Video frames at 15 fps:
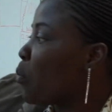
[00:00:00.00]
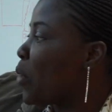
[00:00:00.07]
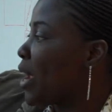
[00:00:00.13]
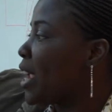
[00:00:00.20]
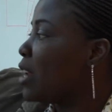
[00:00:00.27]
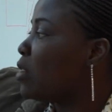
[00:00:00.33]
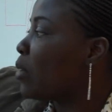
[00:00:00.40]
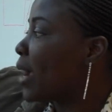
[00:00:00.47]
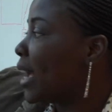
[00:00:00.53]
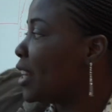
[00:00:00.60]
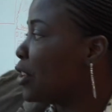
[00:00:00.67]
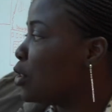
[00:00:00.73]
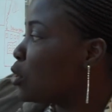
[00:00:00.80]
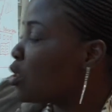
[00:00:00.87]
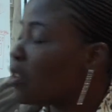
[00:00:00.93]
we look at
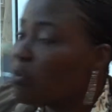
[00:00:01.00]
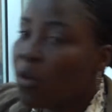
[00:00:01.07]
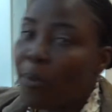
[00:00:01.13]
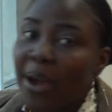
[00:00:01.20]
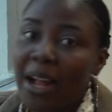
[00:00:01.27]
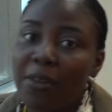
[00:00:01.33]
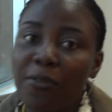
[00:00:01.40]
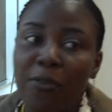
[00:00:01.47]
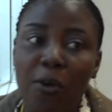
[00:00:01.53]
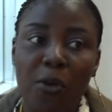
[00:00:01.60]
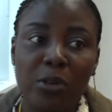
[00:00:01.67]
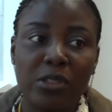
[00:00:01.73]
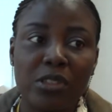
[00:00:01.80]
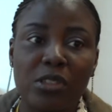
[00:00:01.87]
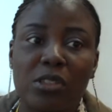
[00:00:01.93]
the use of mobile
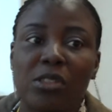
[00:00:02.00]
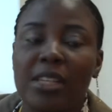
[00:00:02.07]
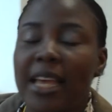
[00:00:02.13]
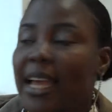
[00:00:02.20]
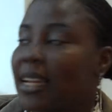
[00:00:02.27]
phones,